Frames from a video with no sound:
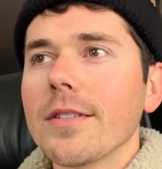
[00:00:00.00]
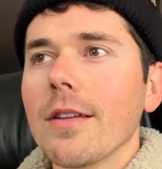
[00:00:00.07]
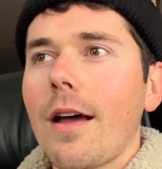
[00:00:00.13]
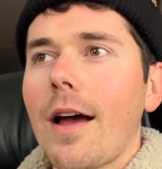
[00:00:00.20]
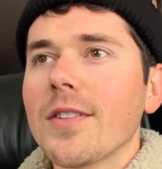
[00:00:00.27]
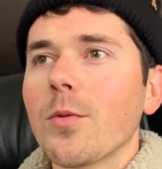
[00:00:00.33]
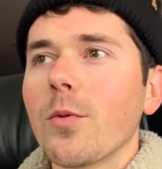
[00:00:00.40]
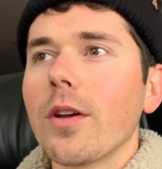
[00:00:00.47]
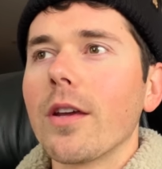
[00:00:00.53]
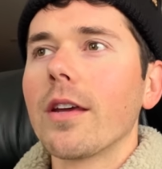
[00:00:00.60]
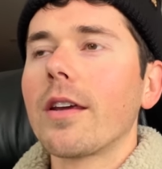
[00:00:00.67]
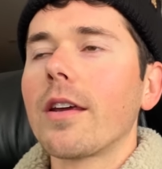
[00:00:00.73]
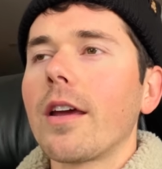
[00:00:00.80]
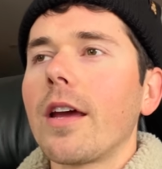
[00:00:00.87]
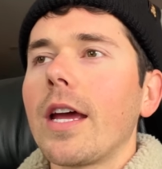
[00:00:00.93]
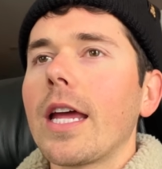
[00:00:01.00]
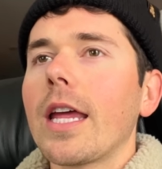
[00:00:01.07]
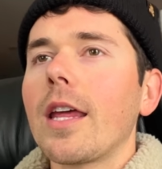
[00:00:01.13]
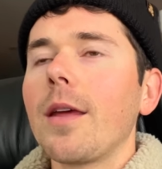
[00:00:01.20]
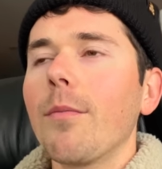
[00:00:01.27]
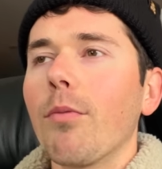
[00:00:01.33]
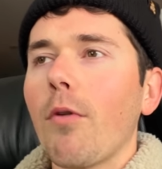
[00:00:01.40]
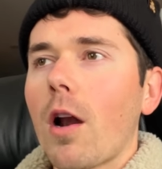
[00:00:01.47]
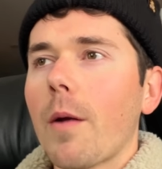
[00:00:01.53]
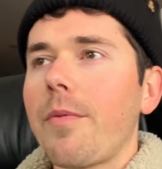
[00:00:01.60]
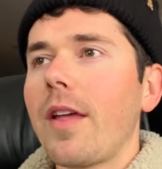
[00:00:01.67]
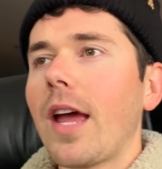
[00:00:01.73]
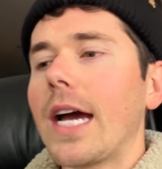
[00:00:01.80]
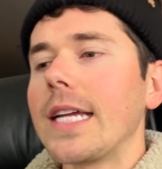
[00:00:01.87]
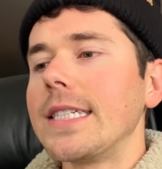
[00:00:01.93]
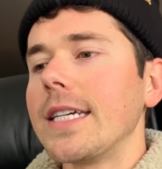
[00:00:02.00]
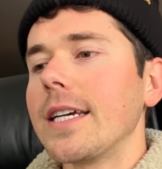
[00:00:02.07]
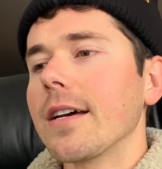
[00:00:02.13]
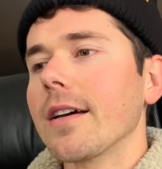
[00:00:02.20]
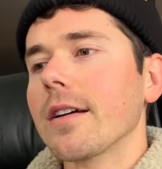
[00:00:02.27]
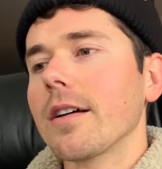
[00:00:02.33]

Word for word: last week, he brought up the idea